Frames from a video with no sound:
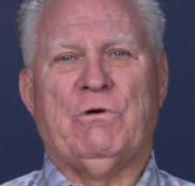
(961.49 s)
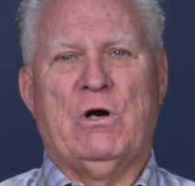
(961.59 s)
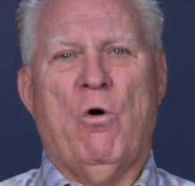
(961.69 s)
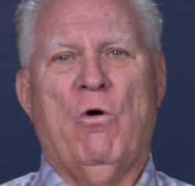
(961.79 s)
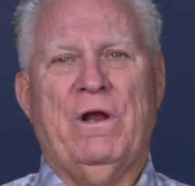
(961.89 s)

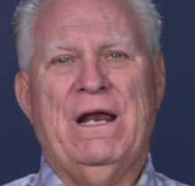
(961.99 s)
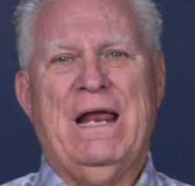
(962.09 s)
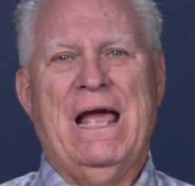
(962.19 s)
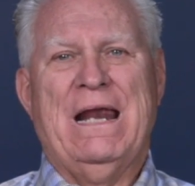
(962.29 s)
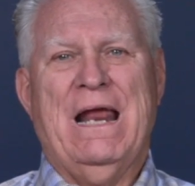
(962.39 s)
recorded
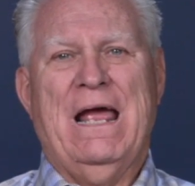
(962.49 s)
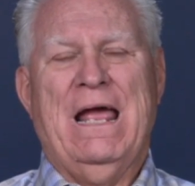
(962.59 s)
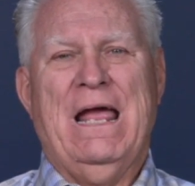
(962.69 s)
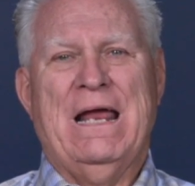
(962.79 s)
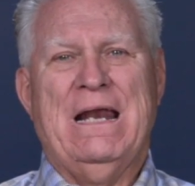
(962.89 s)

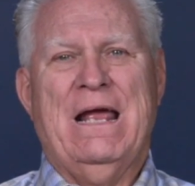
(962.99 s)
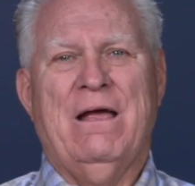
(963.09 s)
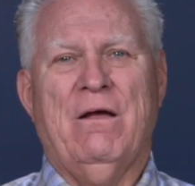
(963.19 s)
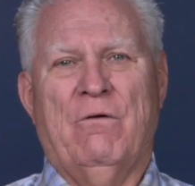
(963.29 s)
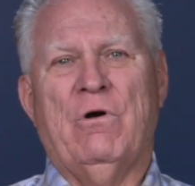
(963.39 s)

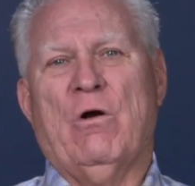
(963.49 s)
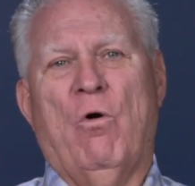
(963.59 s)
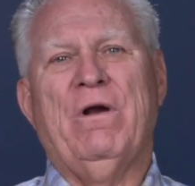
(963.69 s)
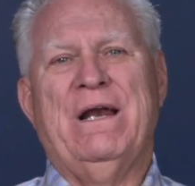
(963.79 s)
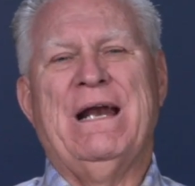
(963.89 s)

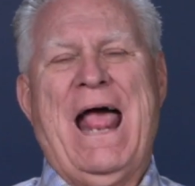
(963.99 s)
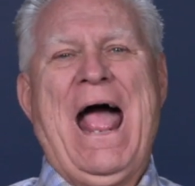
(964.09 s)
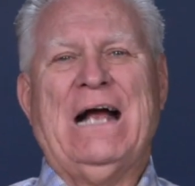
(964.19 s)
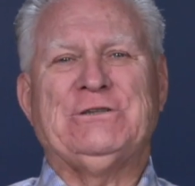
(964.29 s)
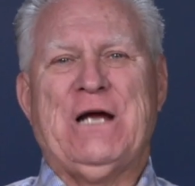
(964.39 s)
in
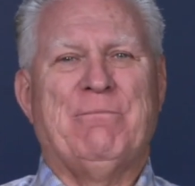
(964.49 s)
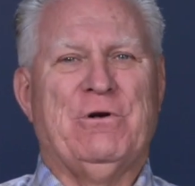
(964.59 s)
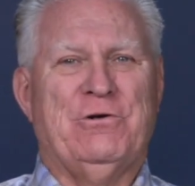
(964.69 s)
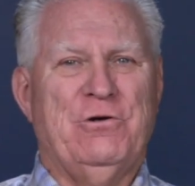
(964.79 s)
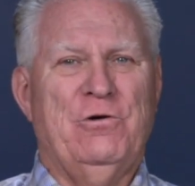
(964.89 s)
Acts
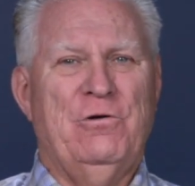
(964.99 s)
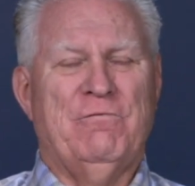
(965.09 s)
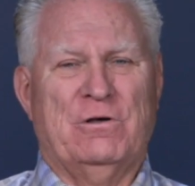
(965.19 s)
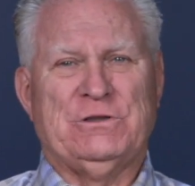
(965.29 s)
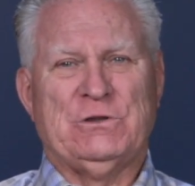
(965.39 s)
chapter 2,
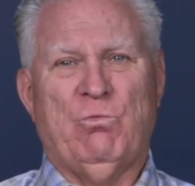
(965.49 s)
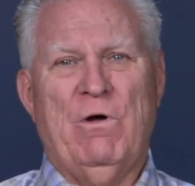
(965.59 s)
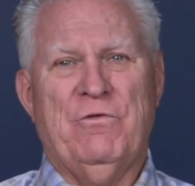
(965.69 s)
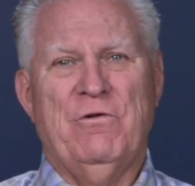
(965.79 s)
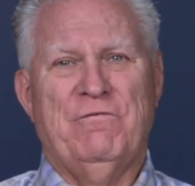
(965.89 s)
verses
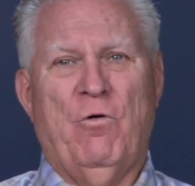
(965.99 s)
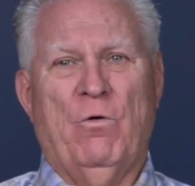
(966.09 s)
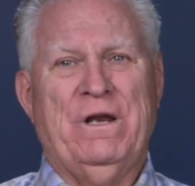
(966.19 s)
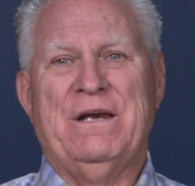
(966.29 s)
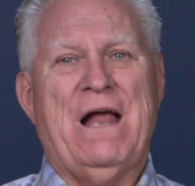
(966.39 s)
1 through
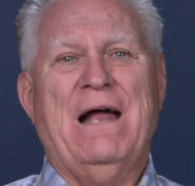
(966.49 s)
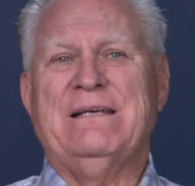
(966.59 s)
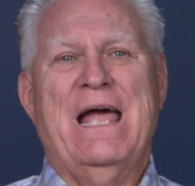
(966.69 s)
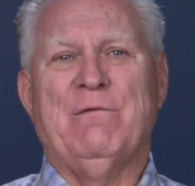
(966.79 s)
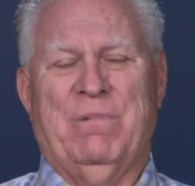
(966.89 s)
4, did
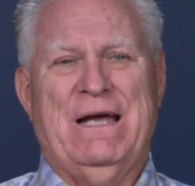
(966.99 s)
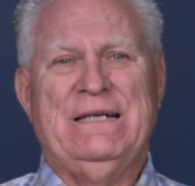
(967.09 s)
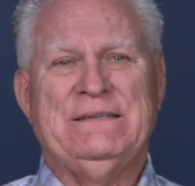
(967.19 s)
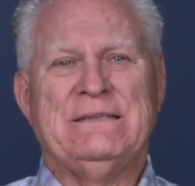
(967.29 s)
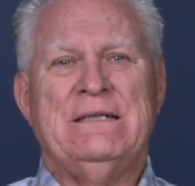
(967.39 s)
not take
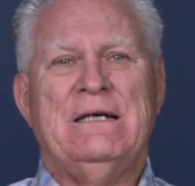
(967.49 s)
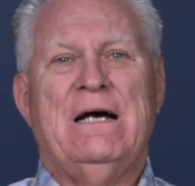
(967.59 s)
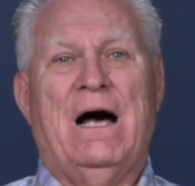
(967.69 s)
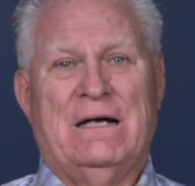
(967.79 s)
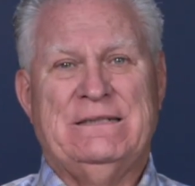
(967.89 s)
place
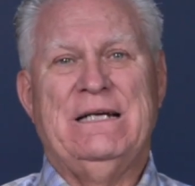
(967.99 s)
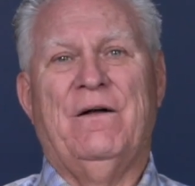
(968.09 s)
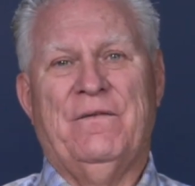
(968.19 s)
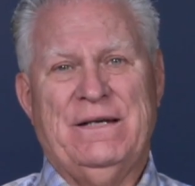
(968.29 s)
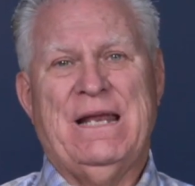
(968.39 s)

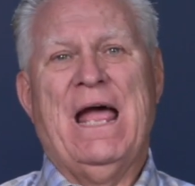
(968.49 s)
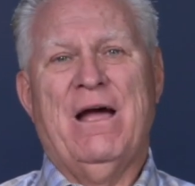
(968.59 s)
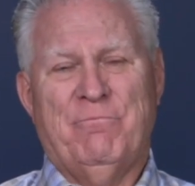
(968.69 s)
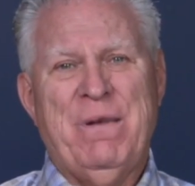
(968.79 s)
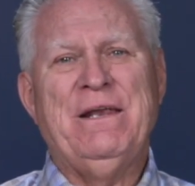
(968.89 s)
until the day
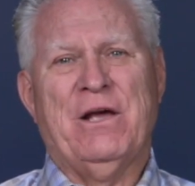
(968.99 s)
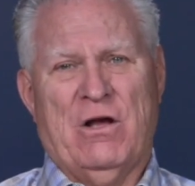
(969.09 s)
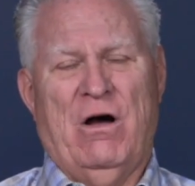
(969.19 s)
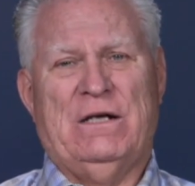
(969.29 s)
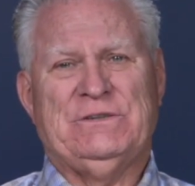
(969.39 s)
of
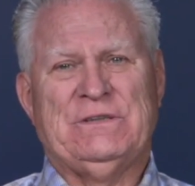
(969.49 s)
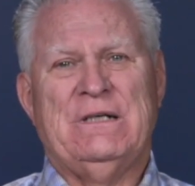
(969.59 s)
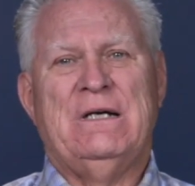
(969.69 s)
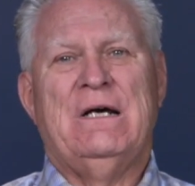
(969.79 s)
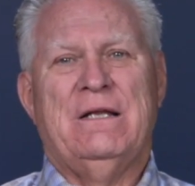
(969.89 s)
Pentecost,
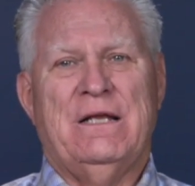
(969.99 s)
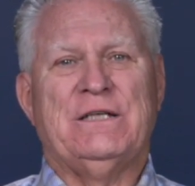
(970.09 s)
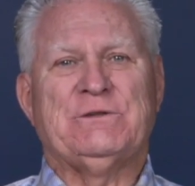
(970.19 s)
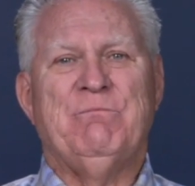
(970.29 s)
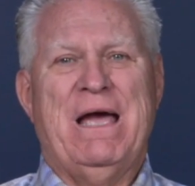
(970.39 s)

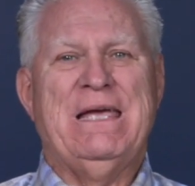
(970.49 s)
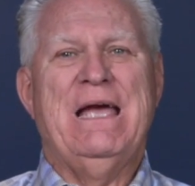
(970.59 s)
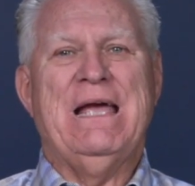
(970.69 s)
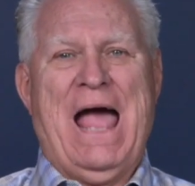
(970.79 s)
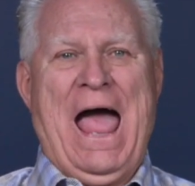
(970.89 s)
thus
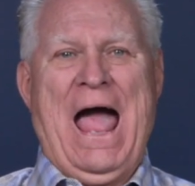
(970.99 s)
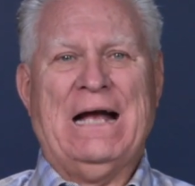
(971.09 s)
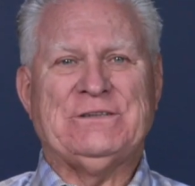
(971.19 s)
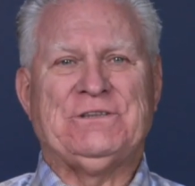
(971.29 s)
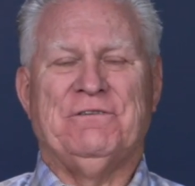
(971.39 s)
making
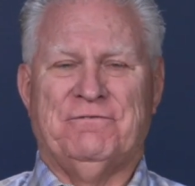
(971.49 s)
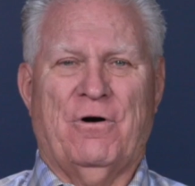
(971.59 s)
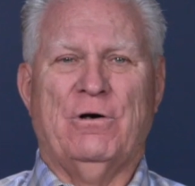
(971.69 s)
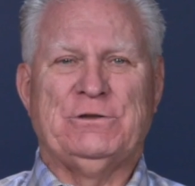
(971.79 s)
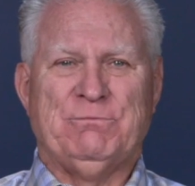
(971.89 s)
Acts the
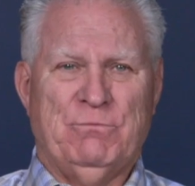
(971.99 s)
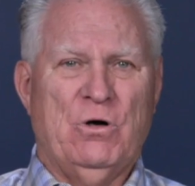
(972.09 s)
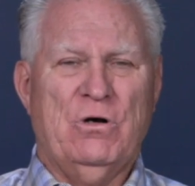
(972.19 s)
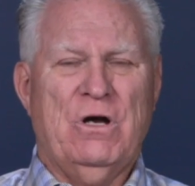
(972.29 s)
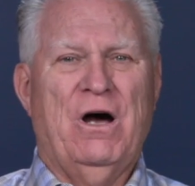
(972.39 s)
first
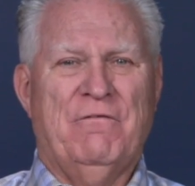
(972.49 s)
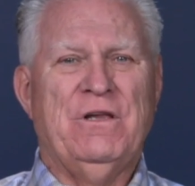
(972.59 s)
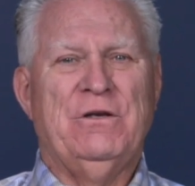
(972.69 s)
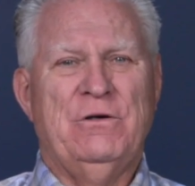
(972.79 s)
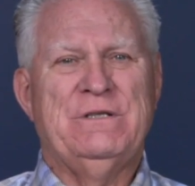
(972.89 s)
book of
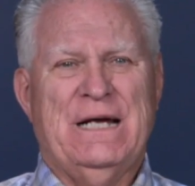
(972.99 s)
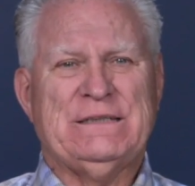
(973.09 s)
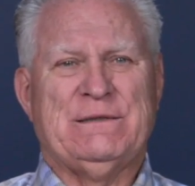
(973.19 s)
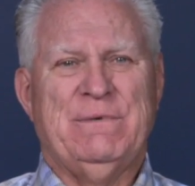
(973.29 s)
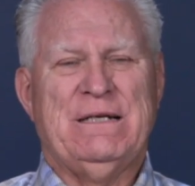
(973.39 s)
the New
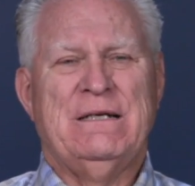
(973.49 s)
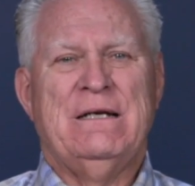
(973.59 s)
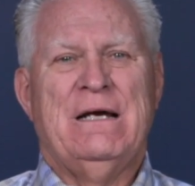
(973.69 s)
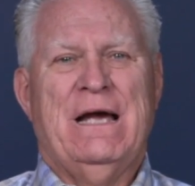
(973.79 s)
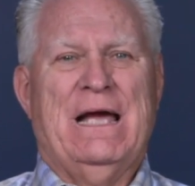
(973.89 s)
Testament.
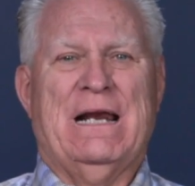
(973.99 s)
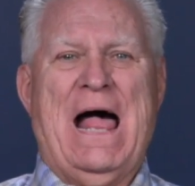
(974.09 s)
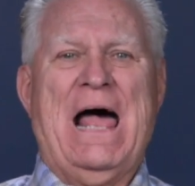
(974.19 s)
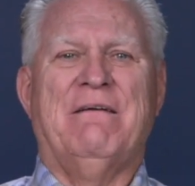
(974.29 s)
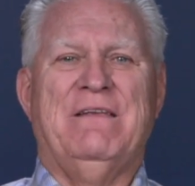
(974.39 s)
In
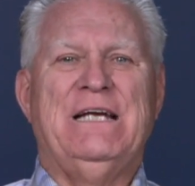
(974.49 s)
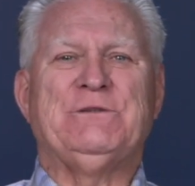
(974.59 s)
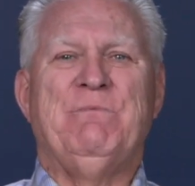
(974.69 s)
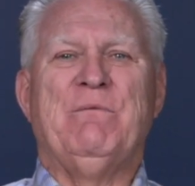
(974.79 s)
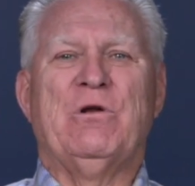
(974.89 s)
light of
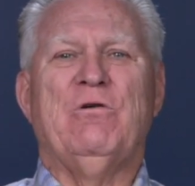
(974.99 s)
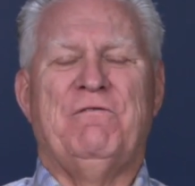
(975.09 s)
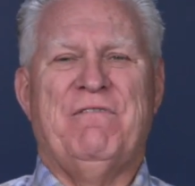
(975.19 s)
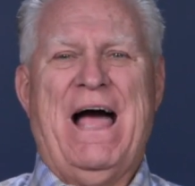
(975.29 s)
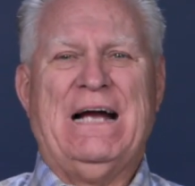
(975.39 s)
these biblical
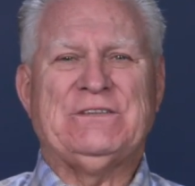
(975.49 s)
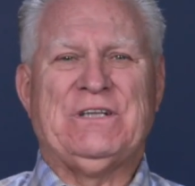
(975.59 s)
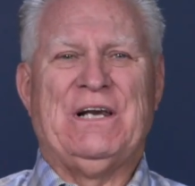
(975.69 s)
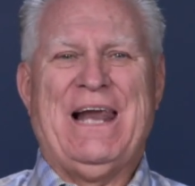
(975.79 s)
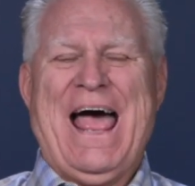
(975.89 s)
facts,
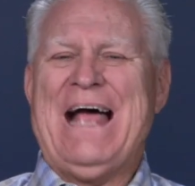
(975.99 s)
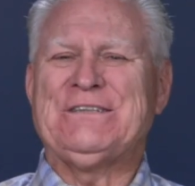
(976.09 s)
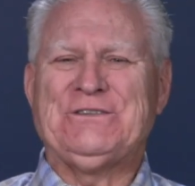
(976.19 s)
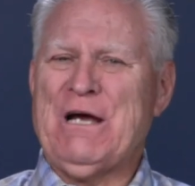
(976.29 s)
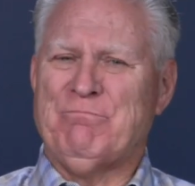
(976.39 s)
the
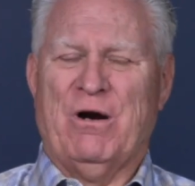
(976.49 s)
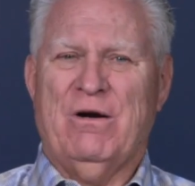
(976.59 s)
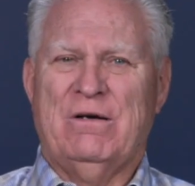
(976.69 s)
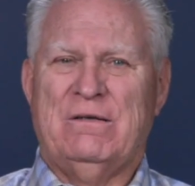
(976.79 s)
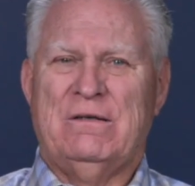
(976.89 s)
Last Supper